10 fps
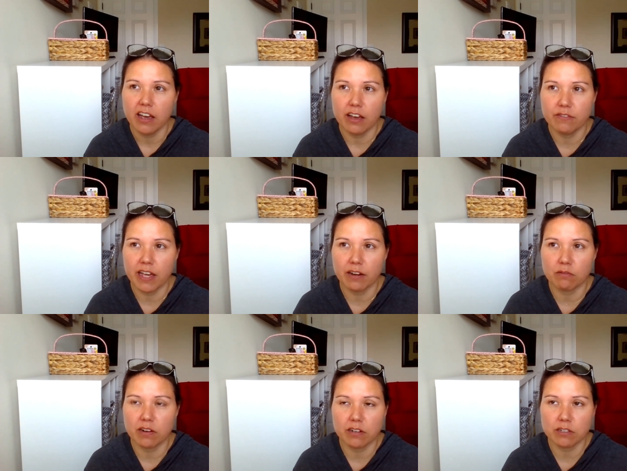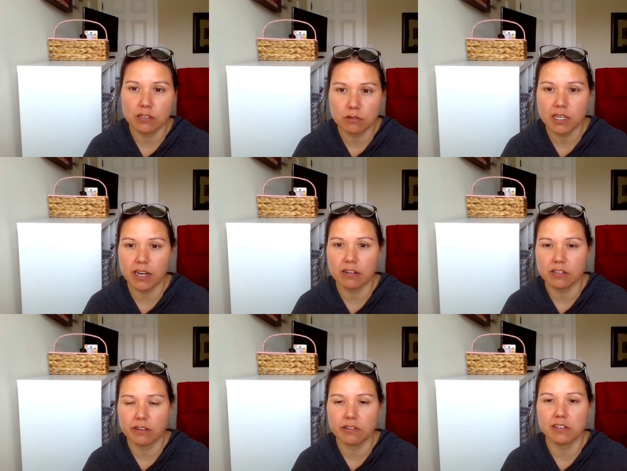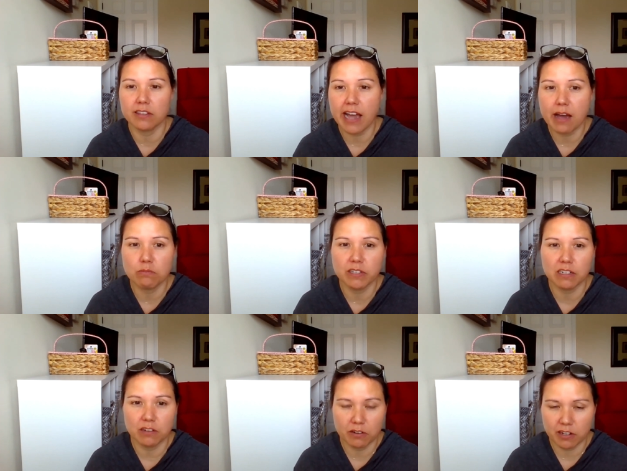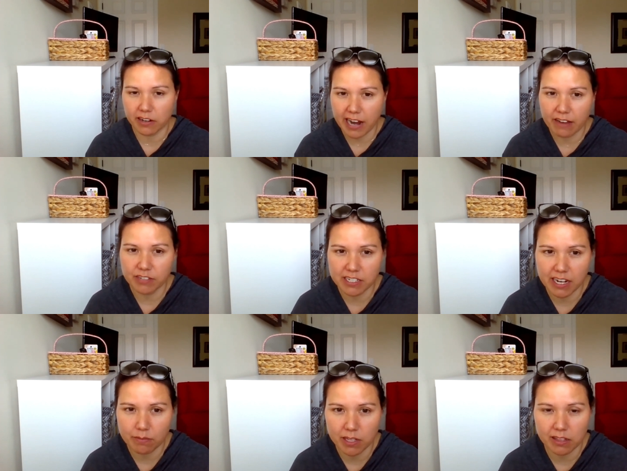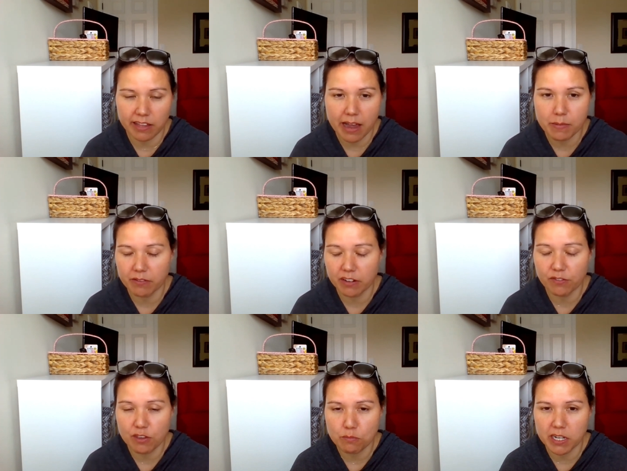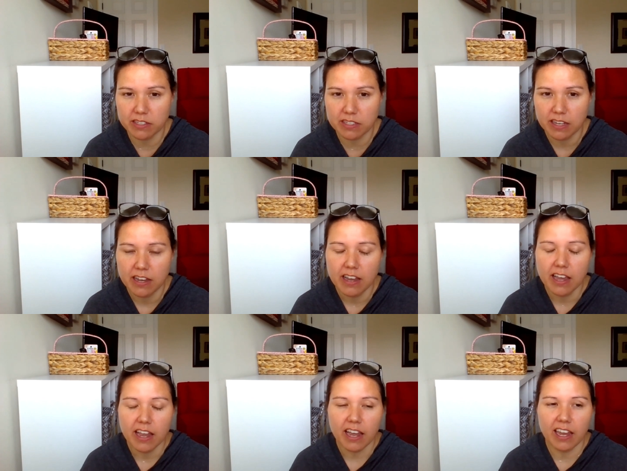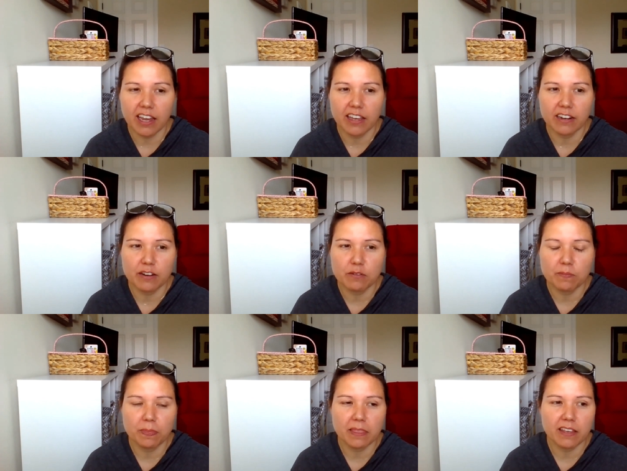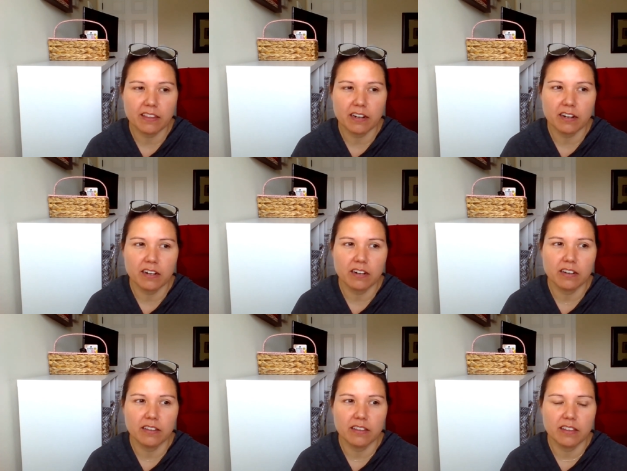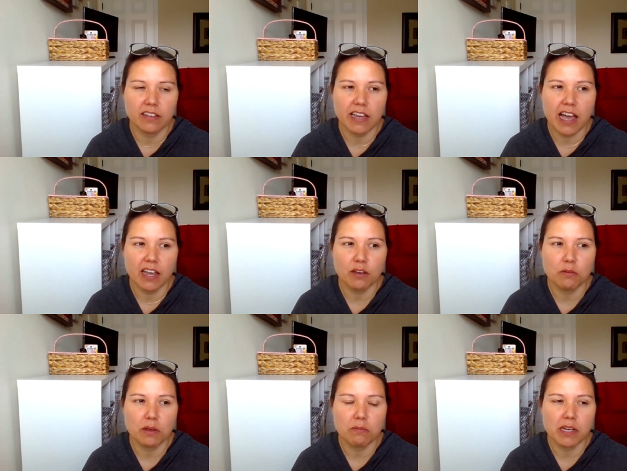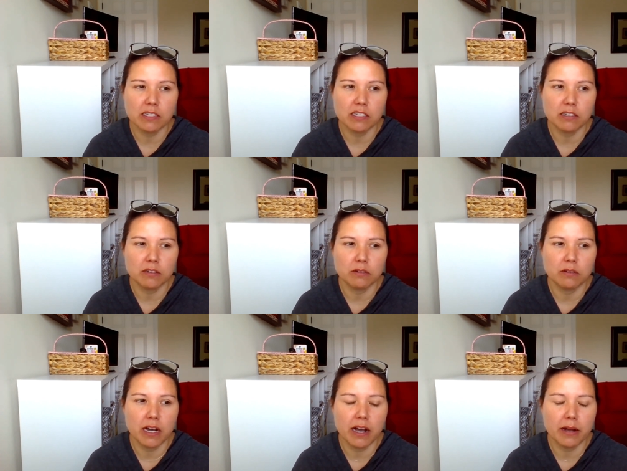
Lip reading: event where they're so scared to go to the lab when you know you're going to have to take him to the lab every few months. And the guy who we went to